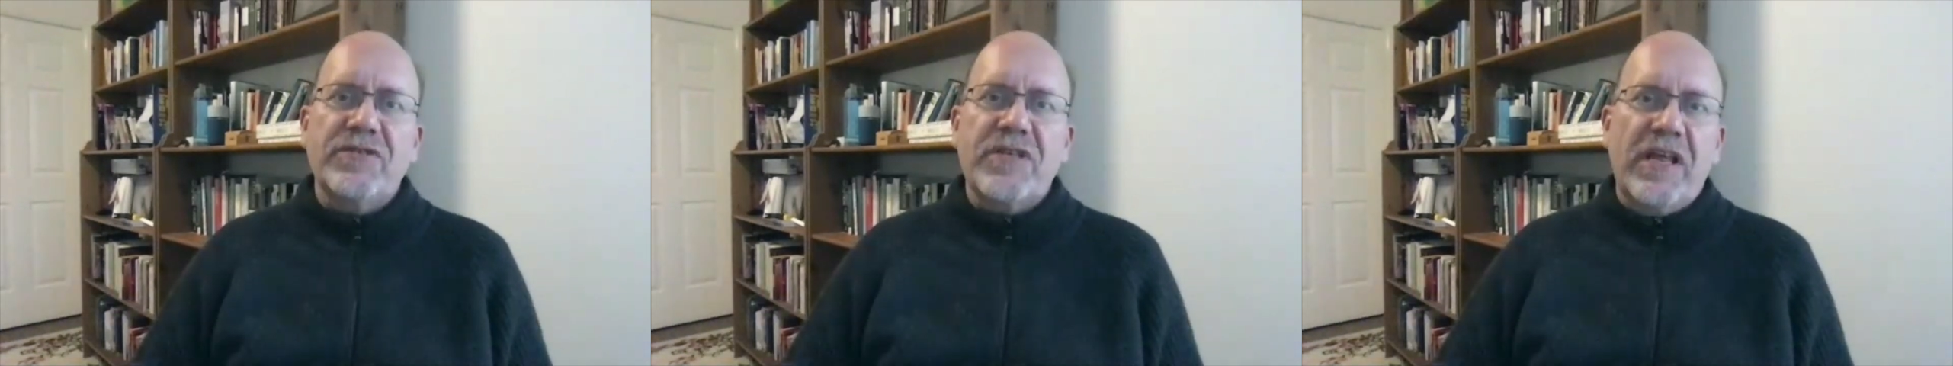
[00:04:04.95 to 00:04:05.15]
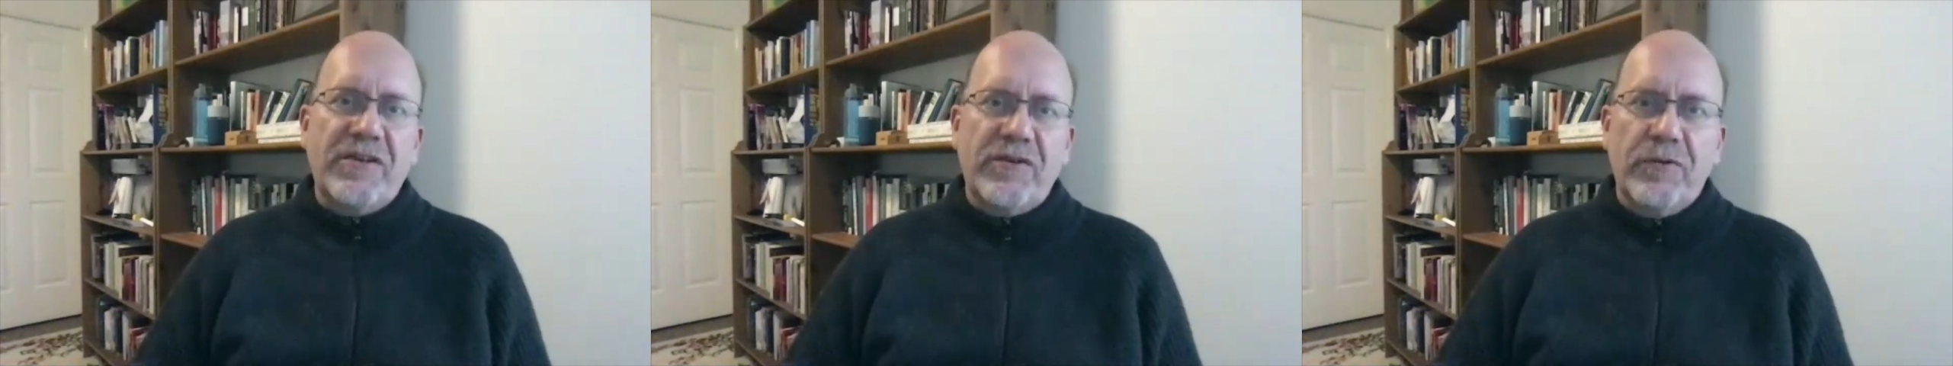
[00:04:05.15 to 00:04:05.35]

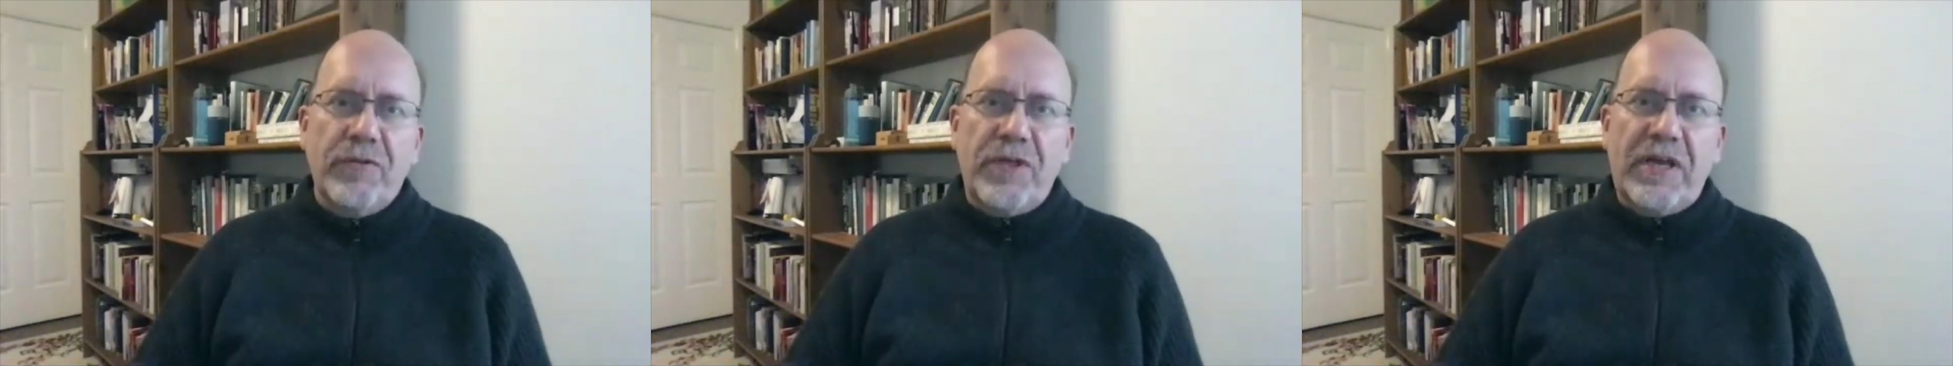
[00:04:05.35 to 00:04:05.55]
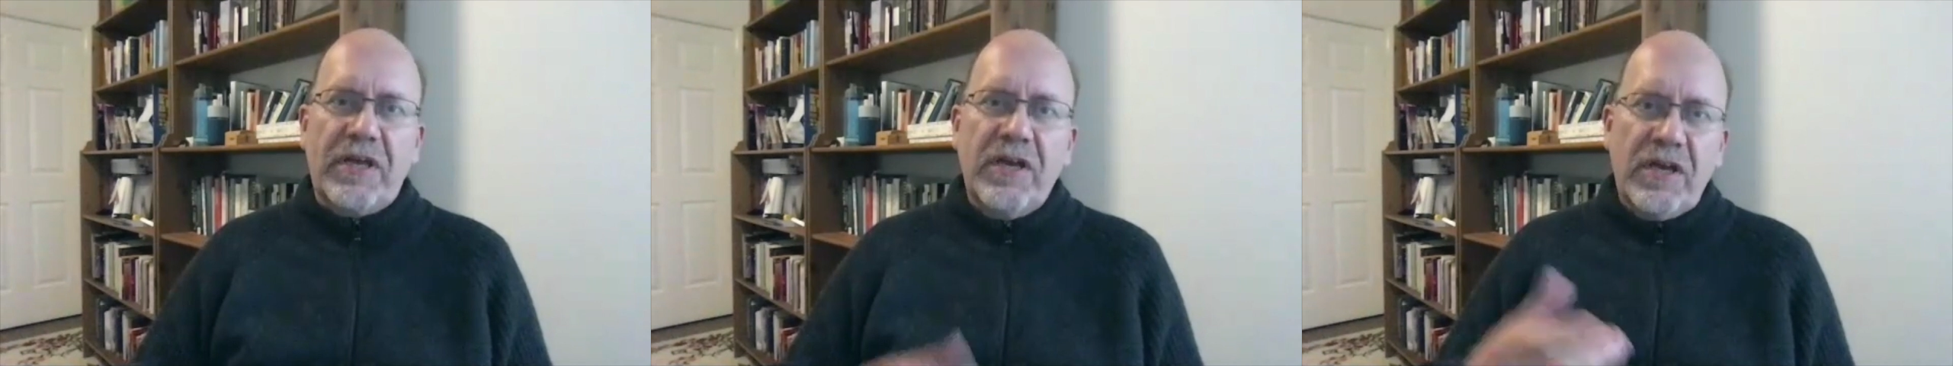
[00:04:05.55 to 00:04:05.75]
and I don't
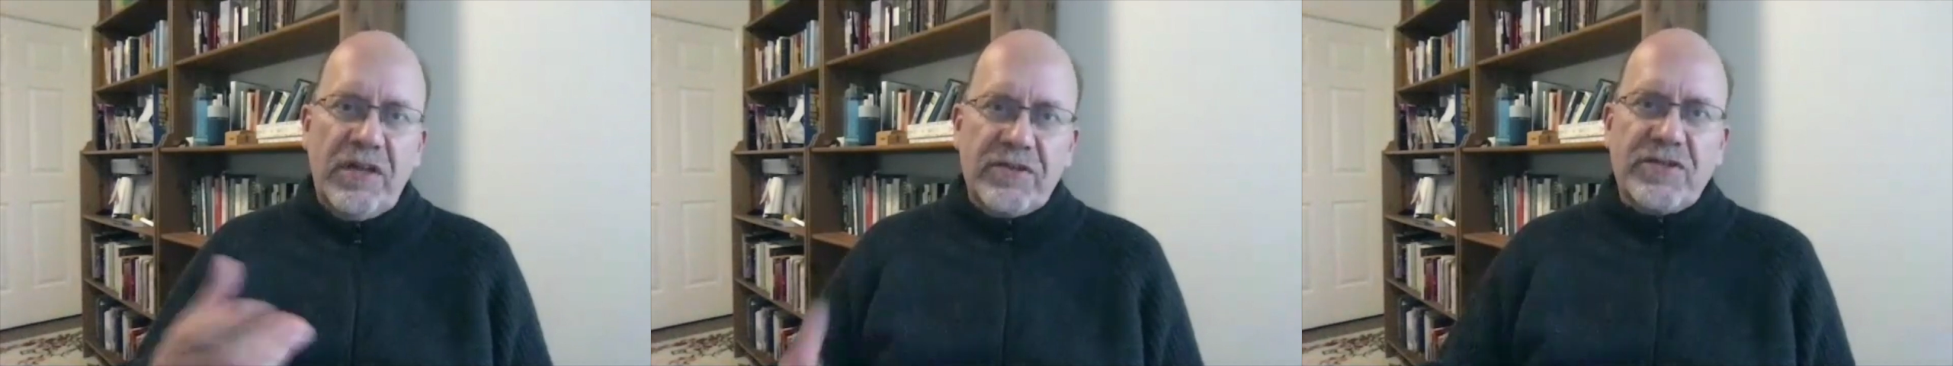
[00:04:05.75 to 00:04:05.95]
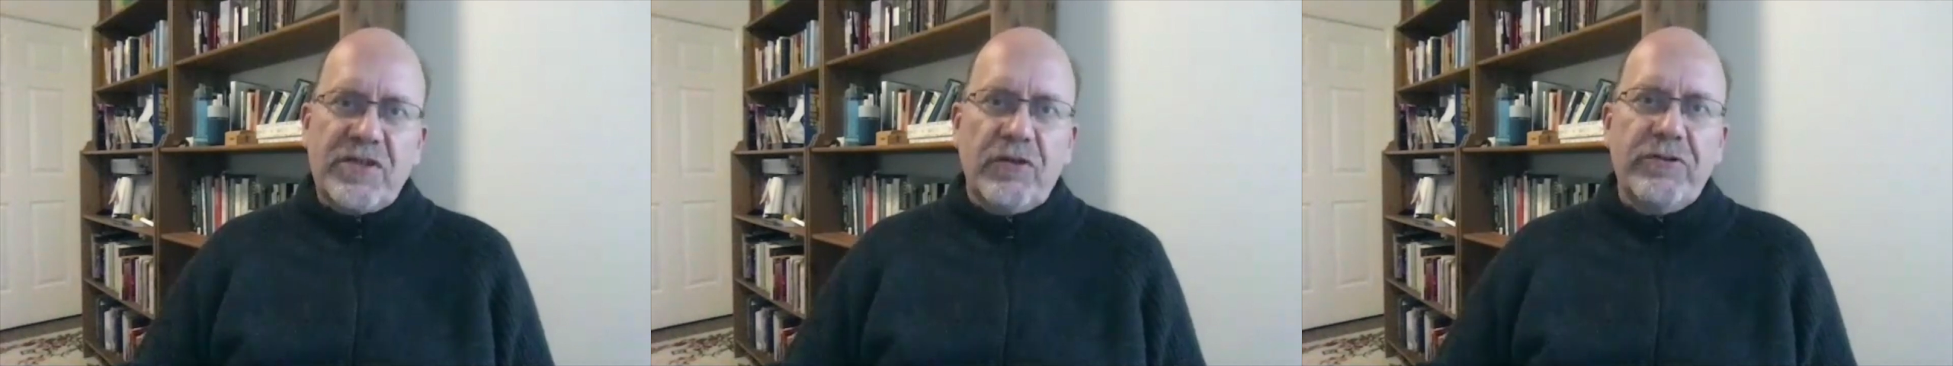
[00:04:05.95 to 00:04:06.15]
think the
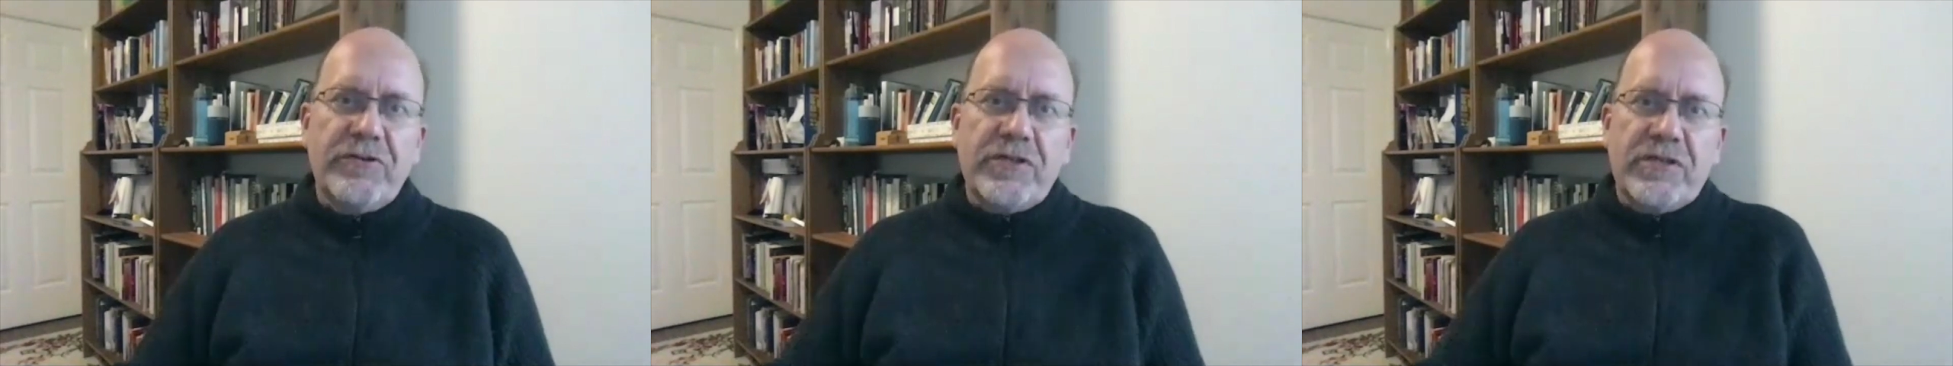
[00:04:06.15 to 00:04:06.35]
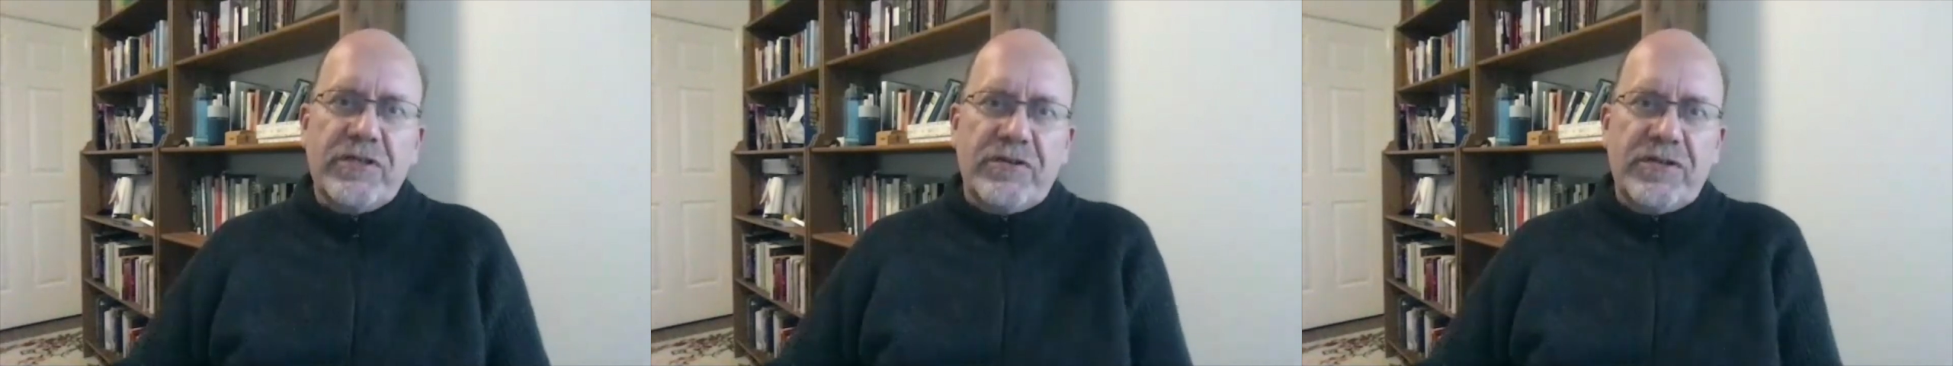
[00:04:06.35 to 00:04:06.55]

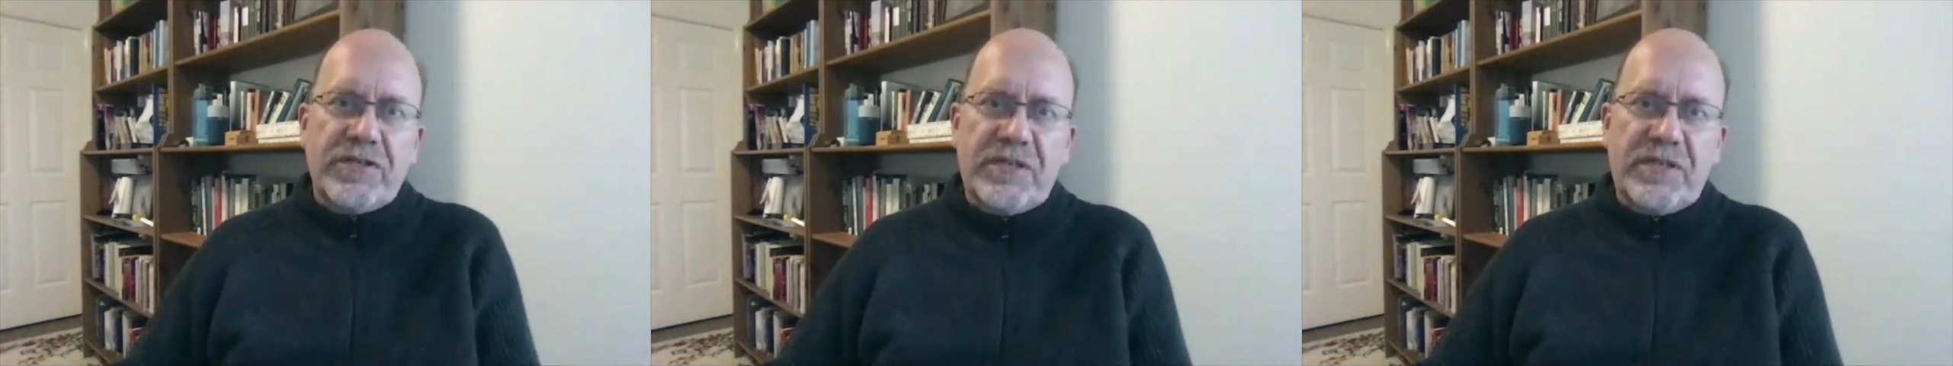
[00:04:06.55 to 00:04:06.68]
solutions are as